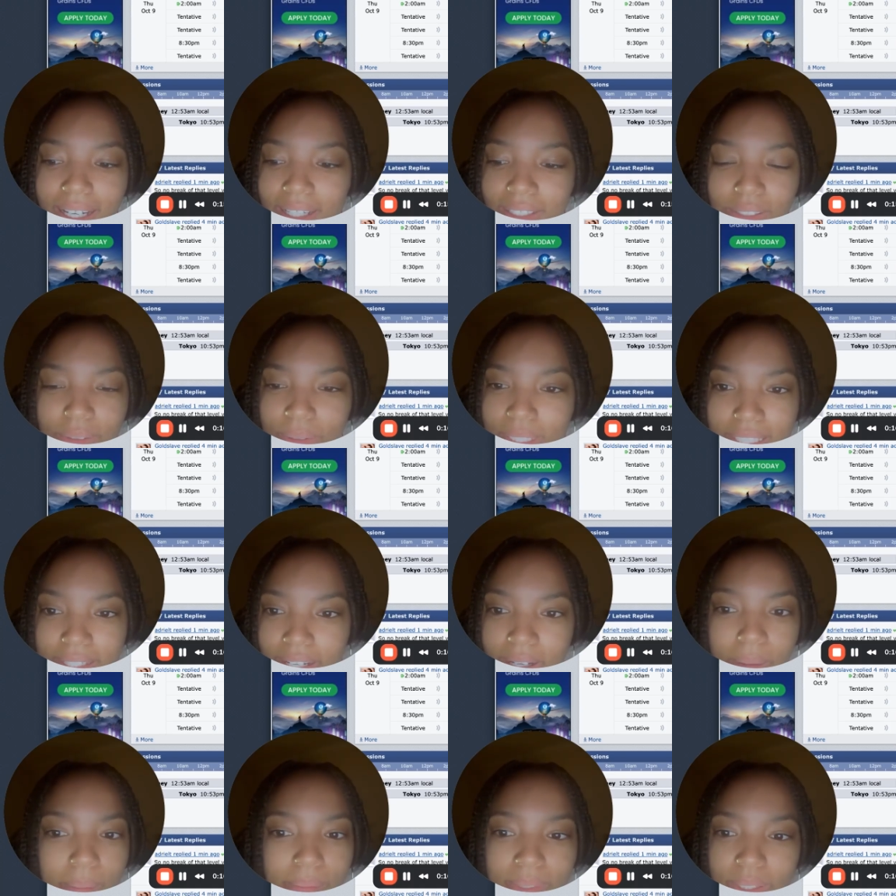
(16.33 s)
I don't want to stay
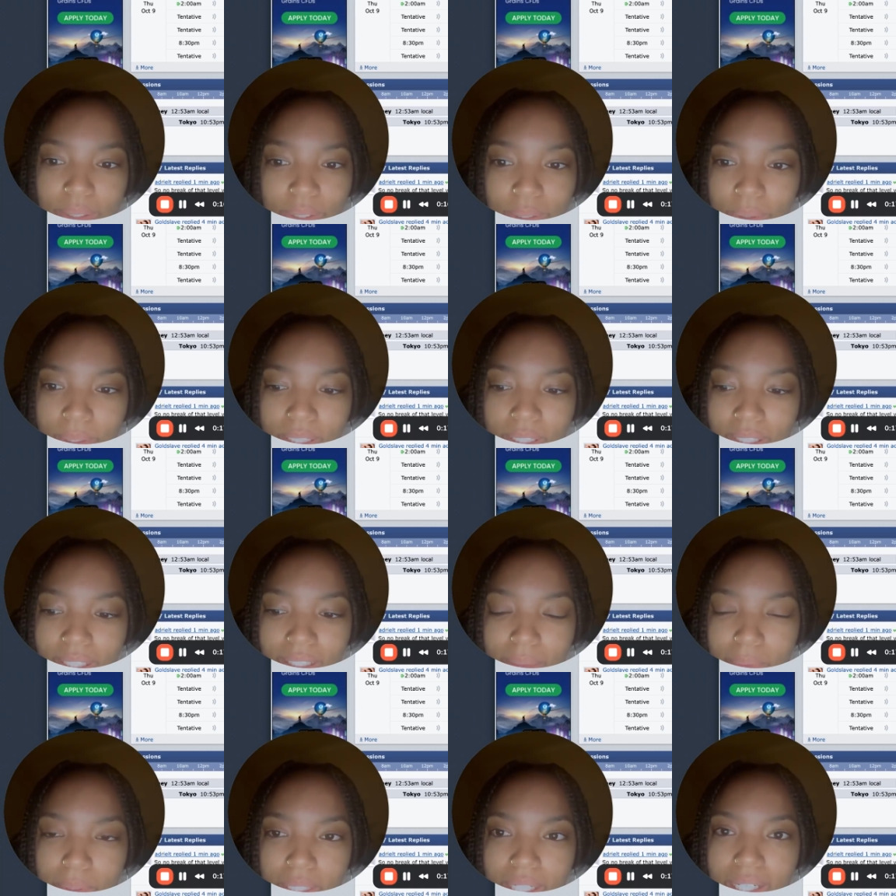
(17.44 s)
up till 2 o'clock in the
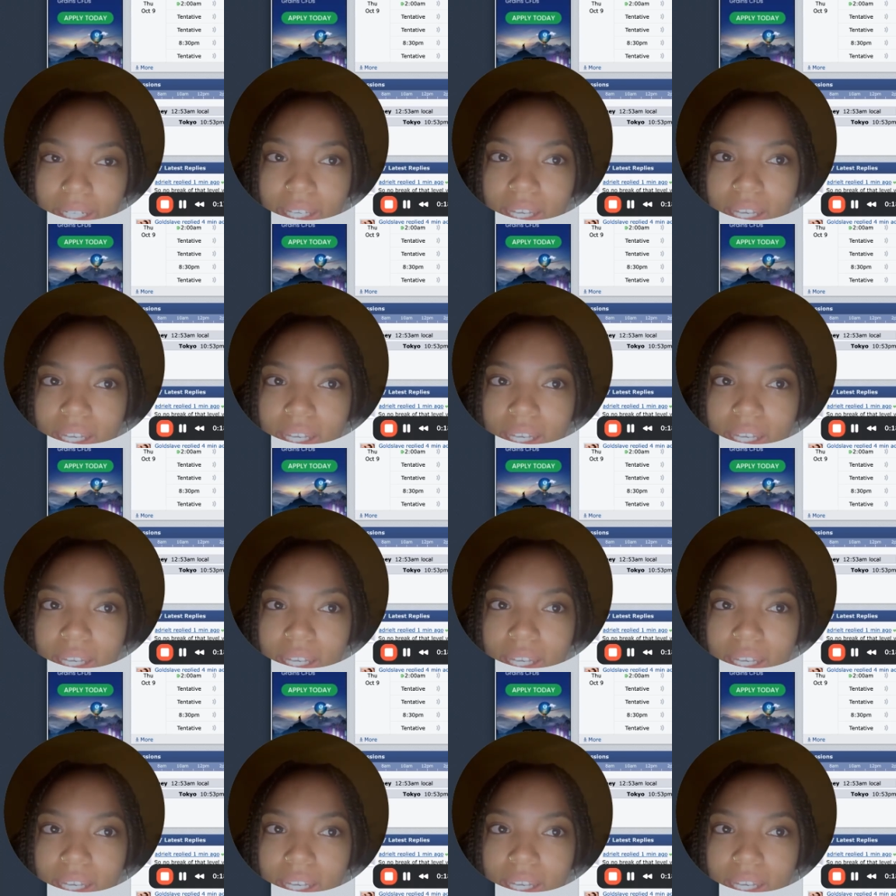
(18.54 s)
morning.